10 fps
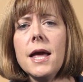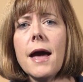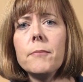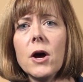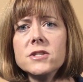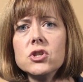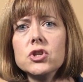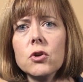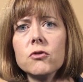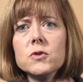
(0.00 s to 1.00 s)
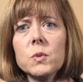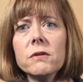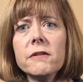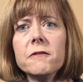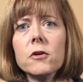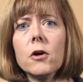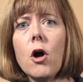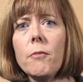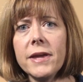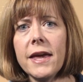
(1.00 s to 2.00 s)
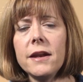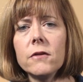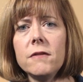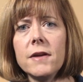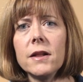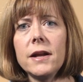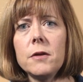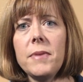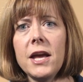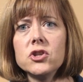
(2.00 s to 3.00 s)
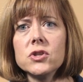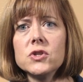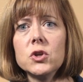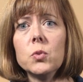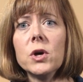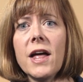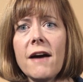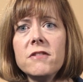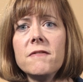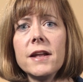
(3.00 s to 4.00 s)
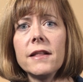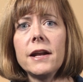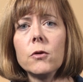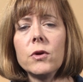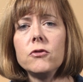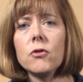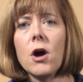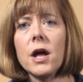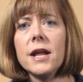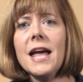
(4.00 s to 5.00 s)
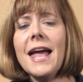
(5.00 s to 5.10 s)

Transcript: At Boston Children's, we refer all mechanically ventilated patients who will have the ventilator withdrawn